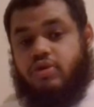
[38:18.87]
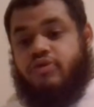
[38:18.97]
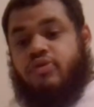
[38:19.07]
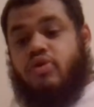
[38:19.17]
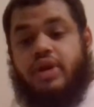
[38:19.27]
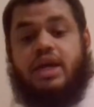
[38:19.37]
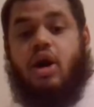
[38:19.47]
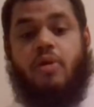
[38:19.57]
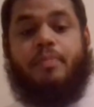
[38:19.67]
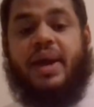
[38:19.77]
Rudy
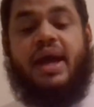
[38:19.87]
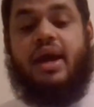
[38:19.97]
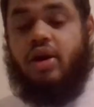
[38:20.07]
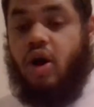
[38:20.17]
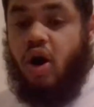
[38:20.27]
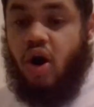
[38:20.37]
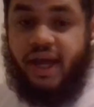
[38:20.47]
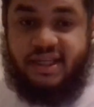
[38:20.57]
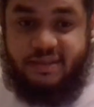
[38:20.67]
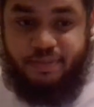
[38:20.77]
Gobert on
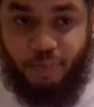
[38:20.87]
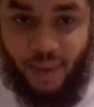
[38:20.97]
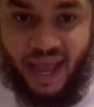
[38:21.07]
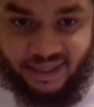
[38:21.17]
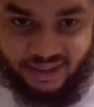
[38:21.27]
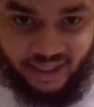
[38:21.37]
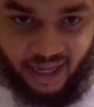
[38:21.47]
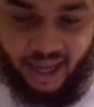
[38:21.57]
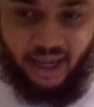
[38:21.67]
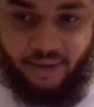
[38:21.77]
his best
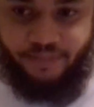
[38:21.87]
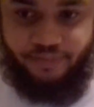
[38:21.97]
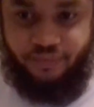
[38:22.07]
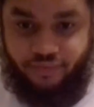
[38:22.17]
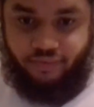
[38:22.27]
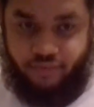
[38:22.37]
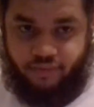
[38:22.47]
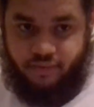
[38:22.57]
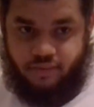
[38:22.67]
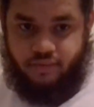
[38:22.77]
day
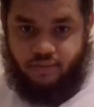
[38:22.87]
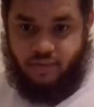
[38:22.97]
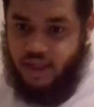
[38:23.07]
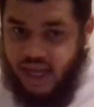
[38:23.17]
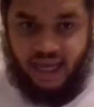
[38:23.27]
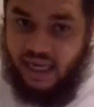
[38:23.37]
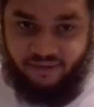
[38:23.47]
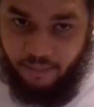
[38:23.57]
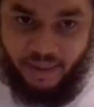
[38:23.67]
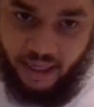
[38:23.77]
can't
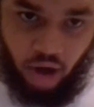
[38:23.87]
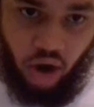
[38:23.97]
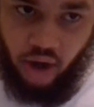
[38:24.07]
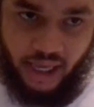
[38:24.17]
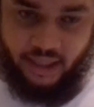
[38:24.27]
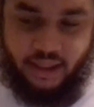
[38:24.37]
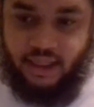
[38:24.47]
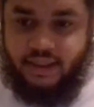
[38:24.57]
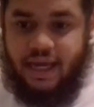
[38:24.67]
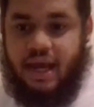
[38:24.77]
even beat
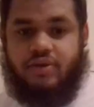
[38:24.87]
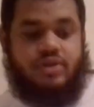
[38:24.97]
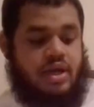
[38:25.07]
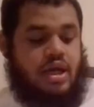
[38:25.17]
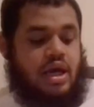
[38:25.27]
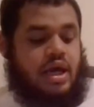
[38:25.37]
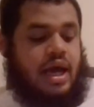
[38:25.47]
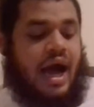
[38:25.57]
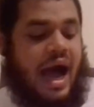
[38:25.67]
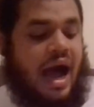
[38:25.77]
Karl-Anthony Towns.
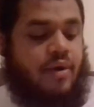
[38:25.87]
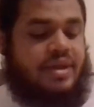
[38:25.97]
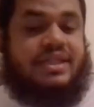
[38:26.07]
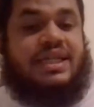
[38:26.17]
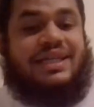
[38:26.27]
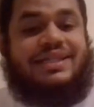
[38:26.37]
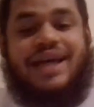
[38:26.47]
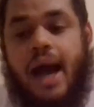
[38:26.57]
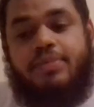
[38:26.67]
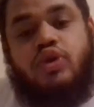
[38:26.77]
How is he a
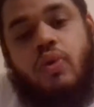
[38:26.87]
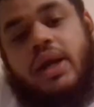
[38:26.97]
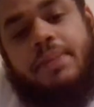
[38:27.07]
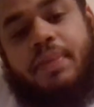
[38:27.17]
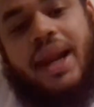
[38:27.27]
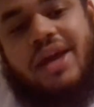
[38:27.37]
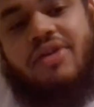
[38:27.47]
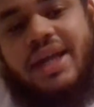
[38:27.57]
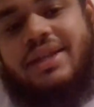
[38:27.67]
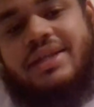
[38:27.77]
top 20 player
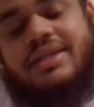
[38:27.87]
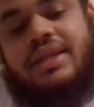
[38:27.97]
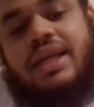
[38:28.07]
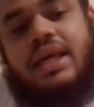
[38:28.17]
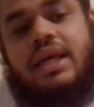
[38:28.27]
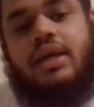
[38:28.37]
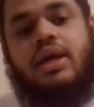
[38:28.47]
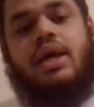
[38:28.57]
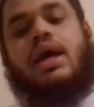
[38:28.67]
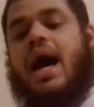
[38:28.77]
in this league?
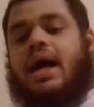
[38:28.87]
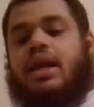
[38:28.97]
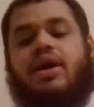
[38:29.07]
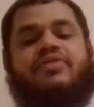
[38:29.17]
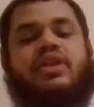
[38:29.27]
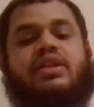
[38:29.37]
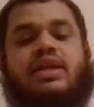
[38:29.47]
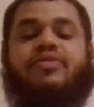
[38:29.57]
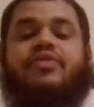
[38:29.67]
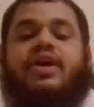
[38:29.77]
I love the
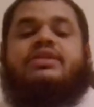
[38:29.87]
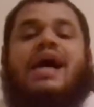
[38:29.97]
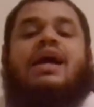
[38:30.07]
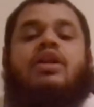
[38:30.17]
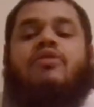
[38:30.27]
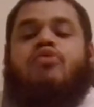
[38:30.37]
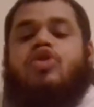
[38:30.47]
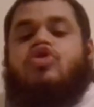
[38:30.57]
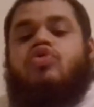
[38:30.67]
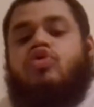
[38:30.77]
defense. I love
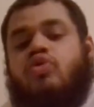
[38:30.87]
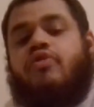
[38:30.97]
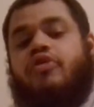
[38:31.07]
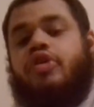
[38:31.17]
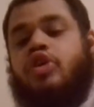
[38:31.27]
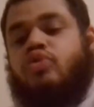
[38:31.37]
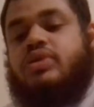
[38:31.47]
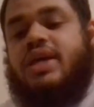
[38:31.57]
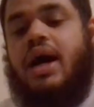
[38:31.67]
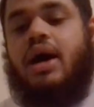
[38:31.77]
what you do for
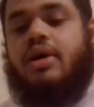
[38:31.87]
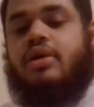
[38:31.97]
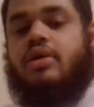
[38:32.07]
Utah.